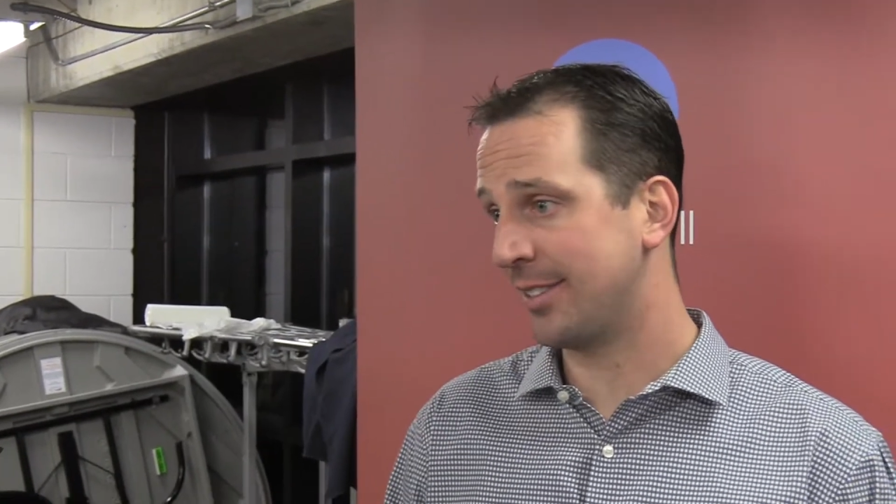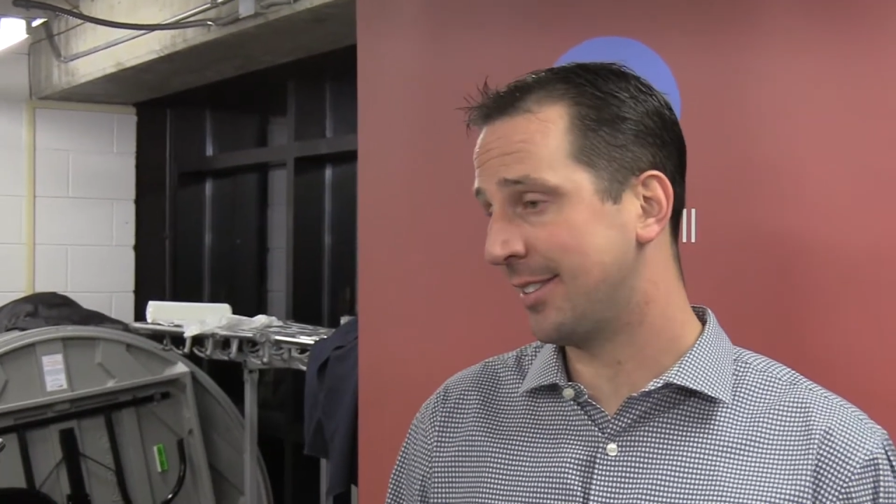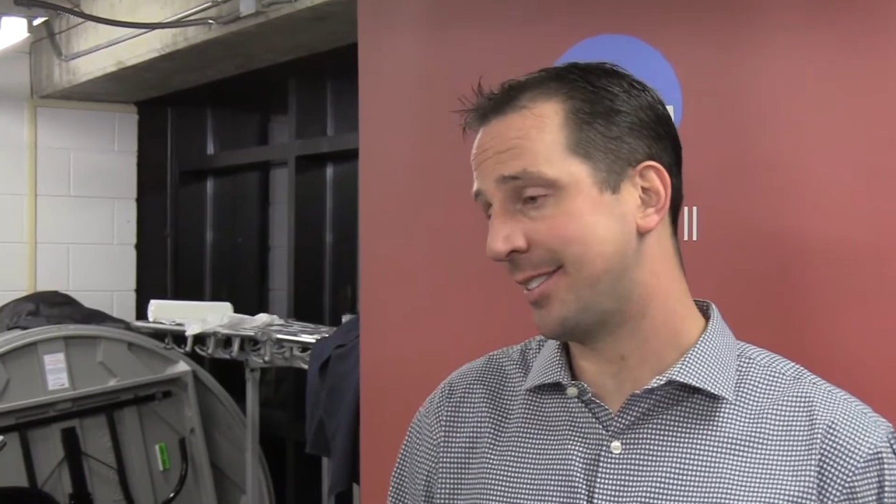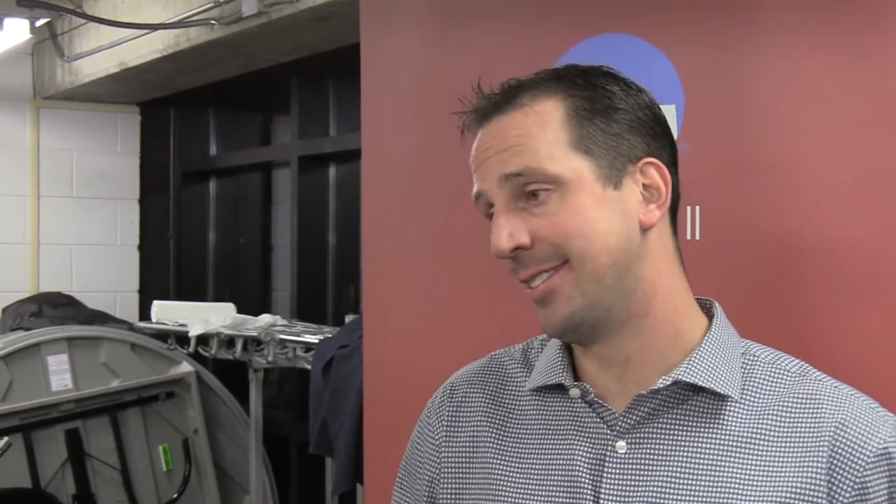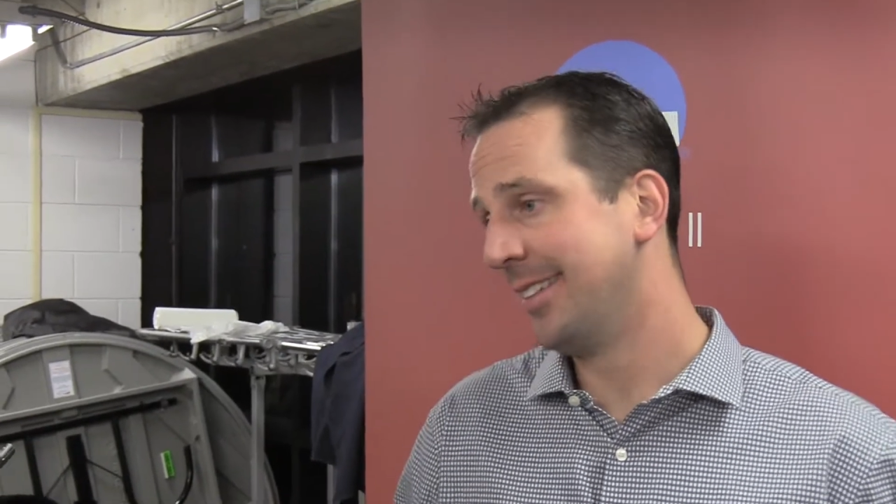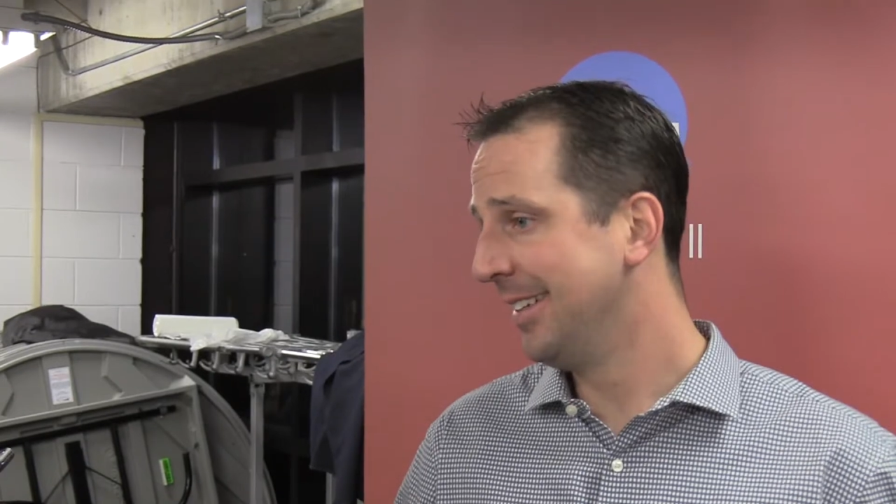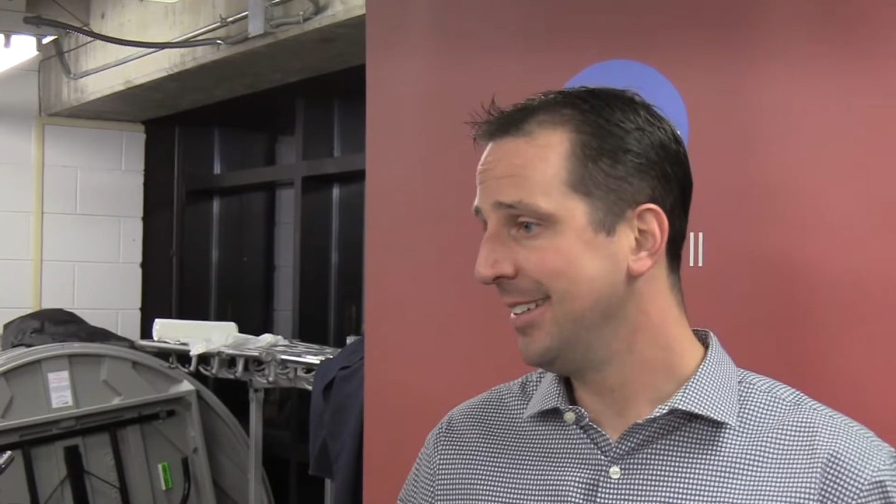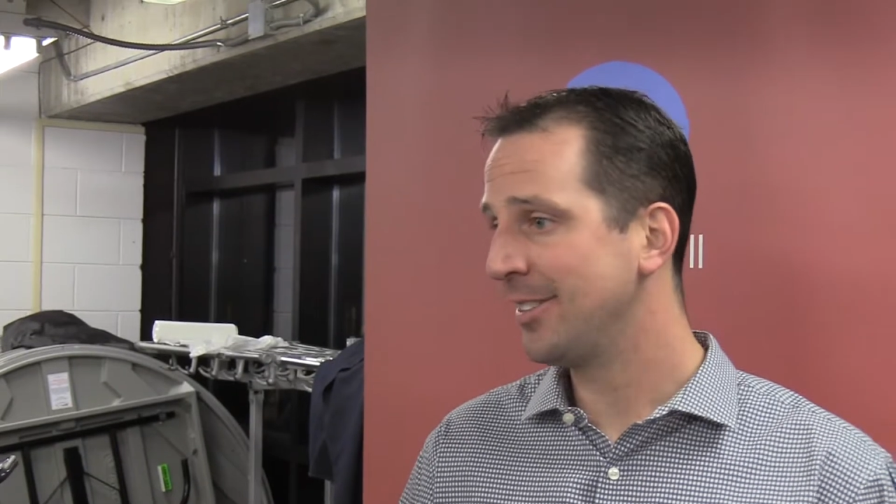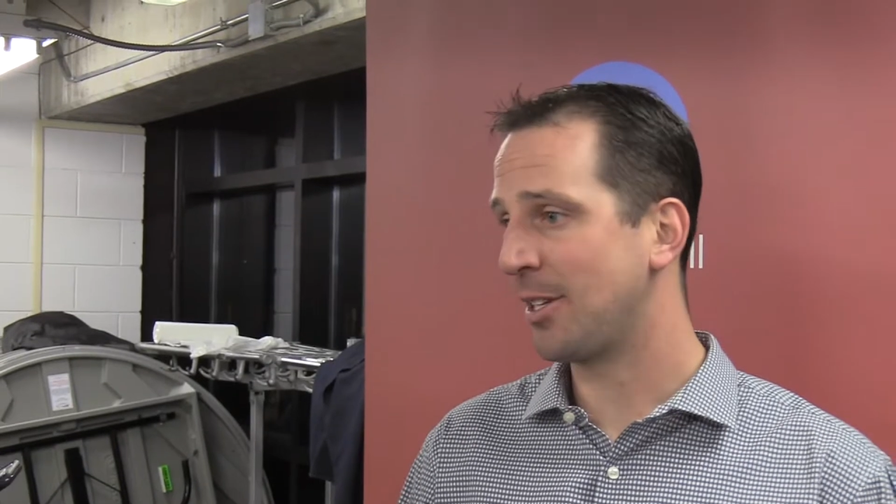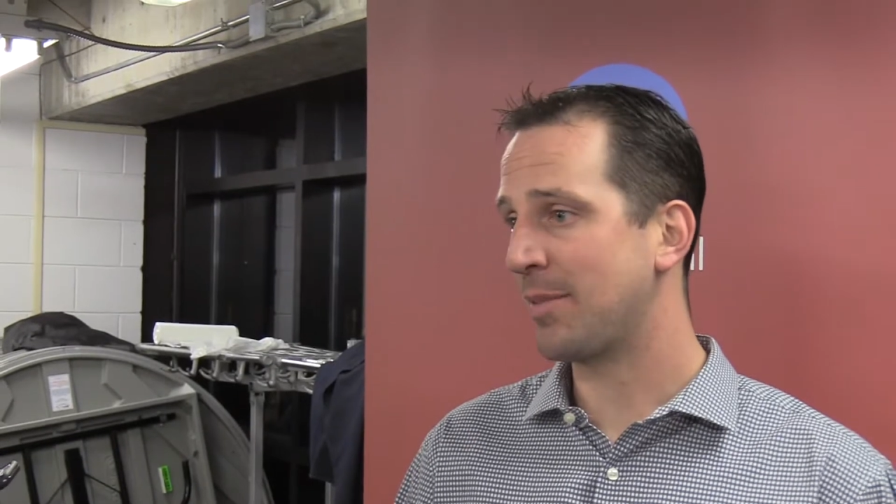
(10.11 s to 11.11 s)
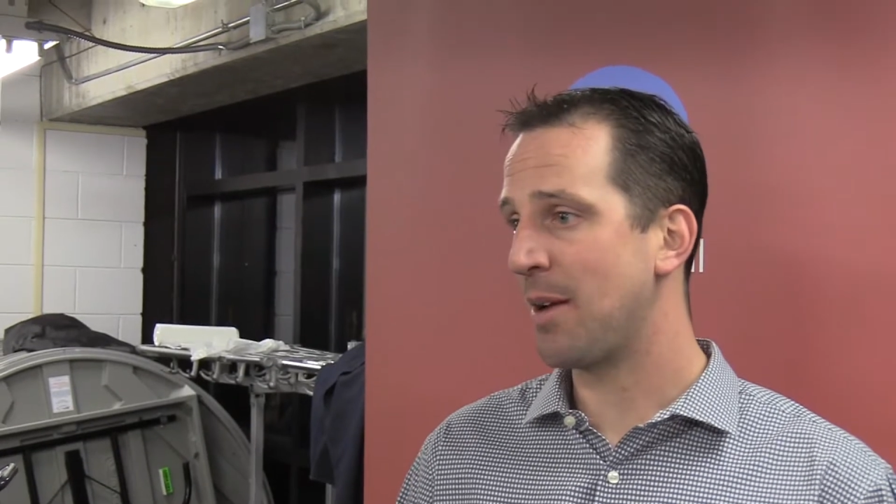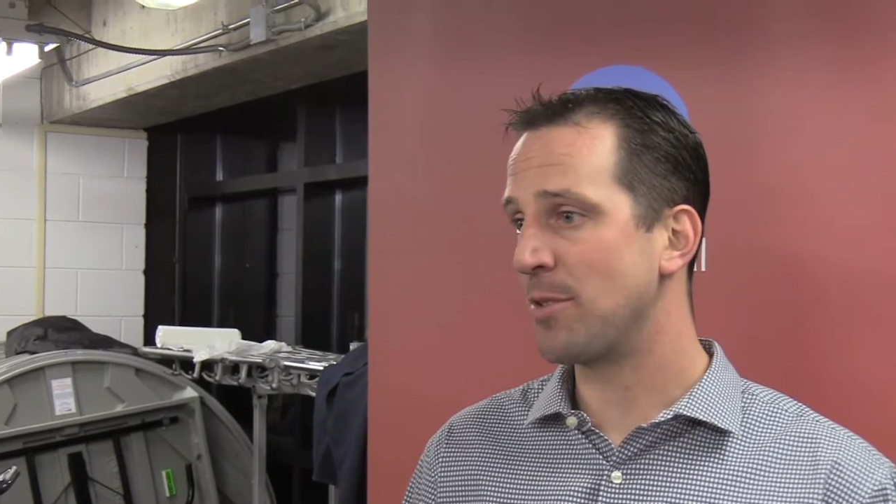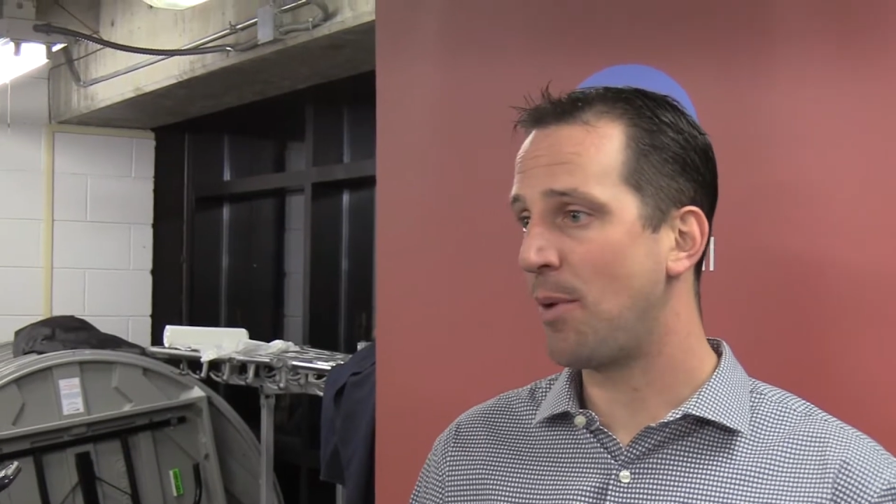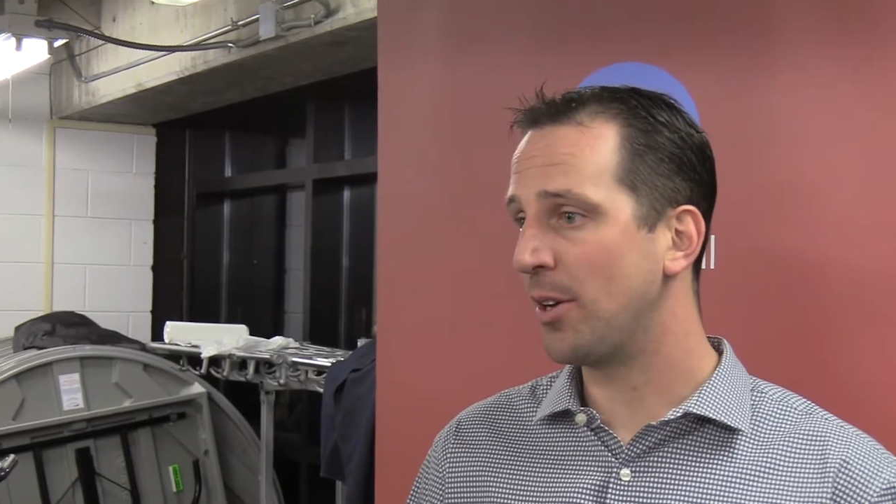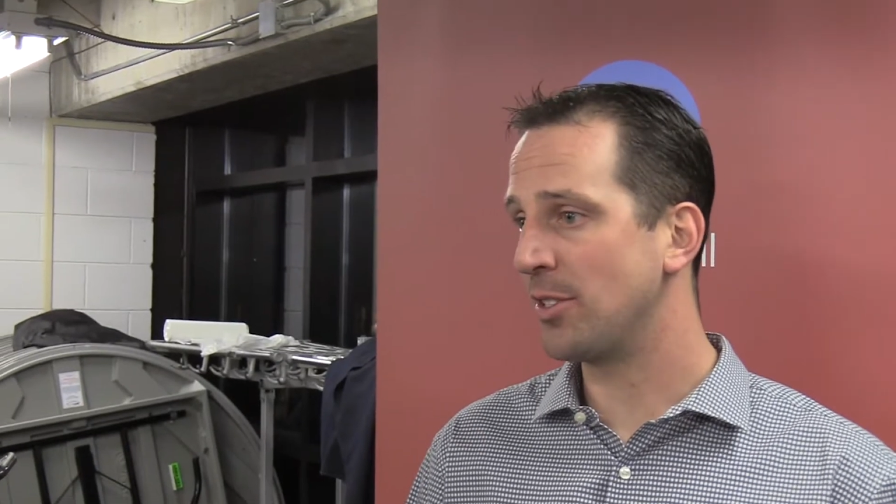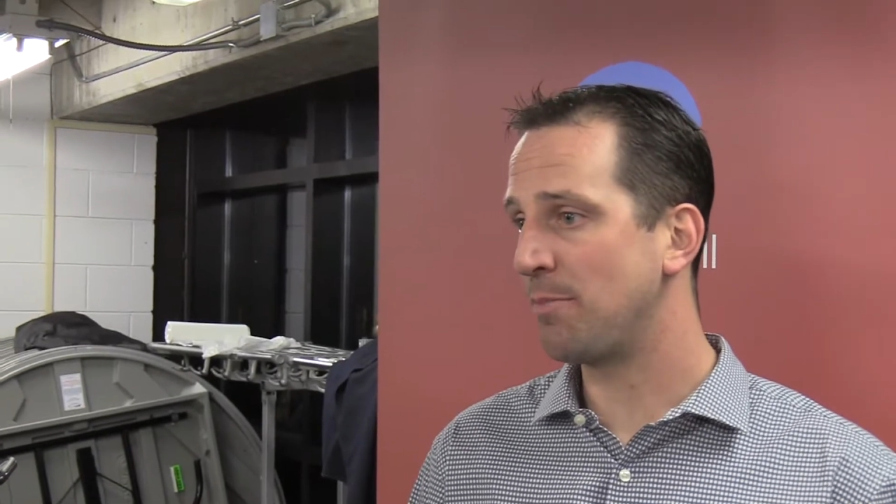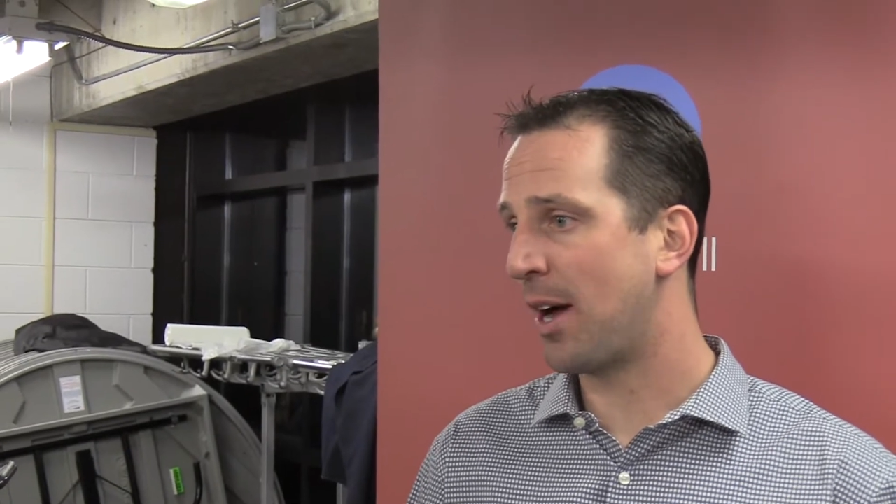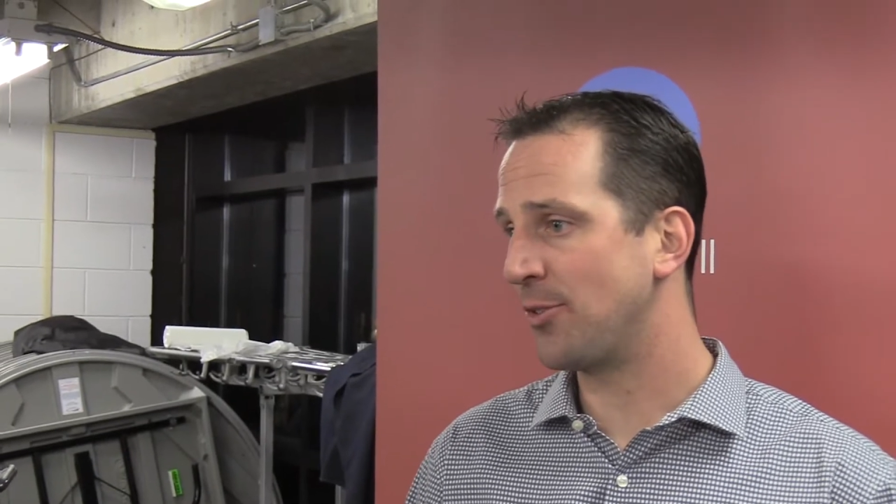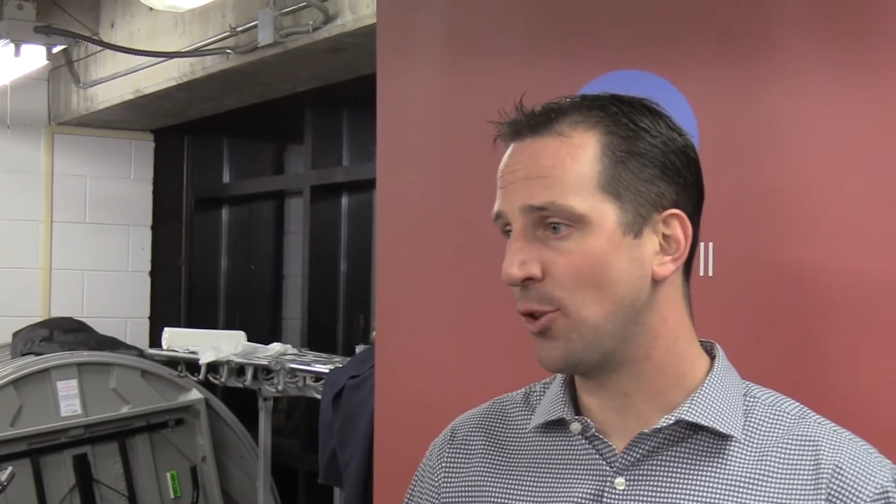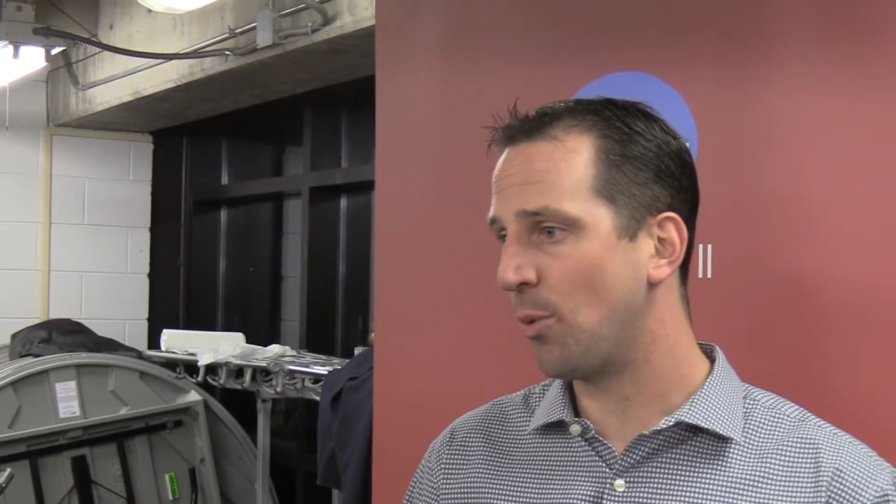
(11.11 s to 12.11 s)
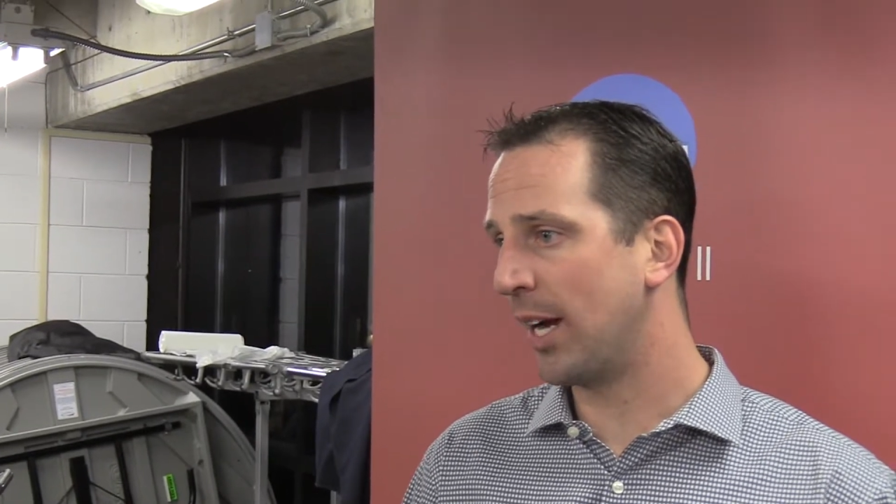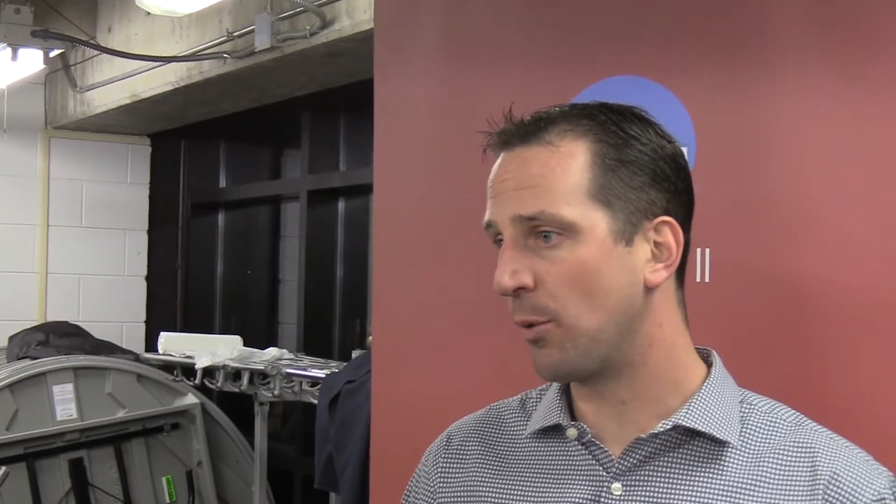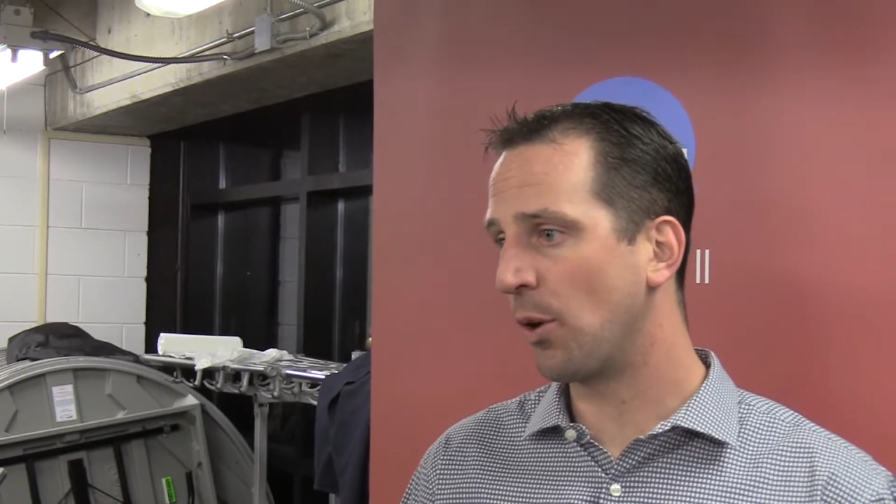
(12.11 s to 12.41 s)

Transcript: It's just sometimes the ball doesn't bounce your way.